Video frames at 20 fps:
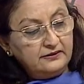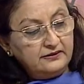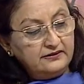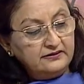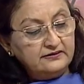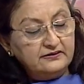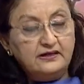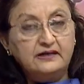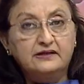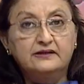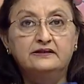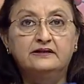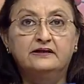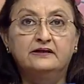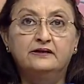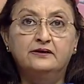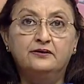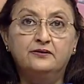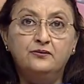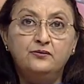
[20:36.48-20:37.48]
these are
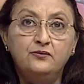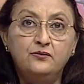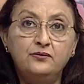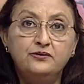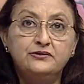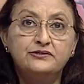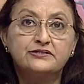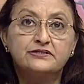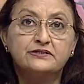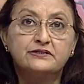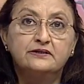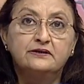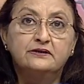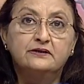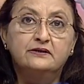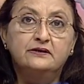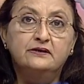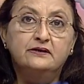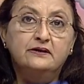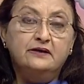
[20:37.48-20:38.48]
the roots
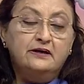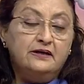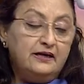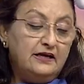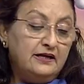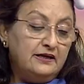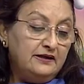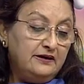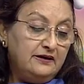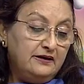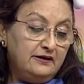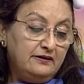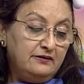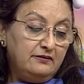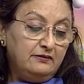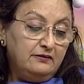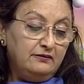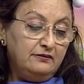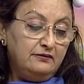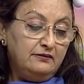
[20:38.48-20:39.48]
and
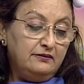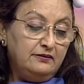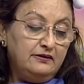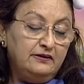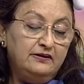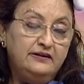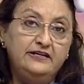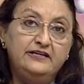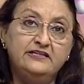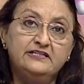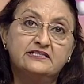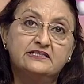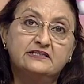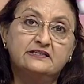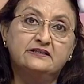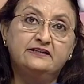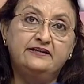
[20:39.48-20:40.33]
this